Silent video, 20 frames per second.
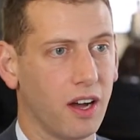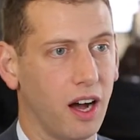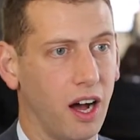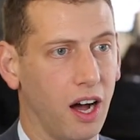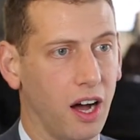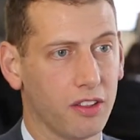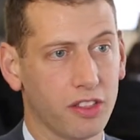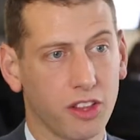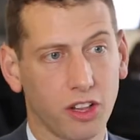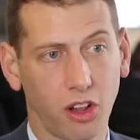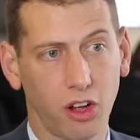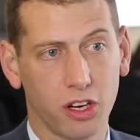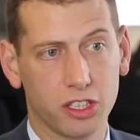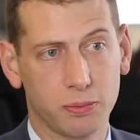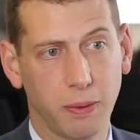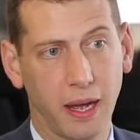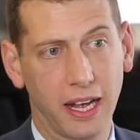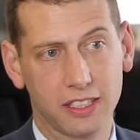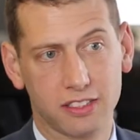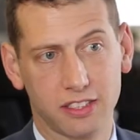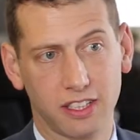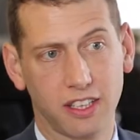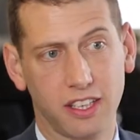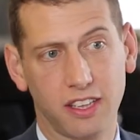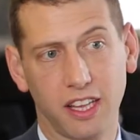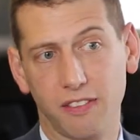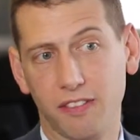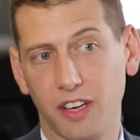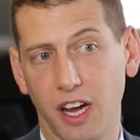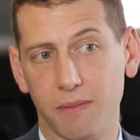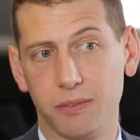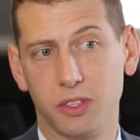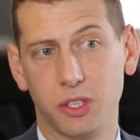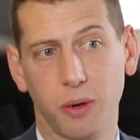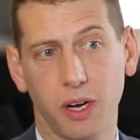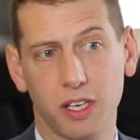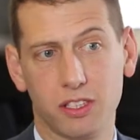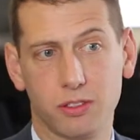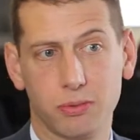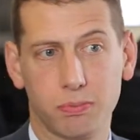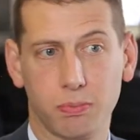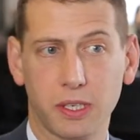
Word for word: uh, the large banks, and then they've come to us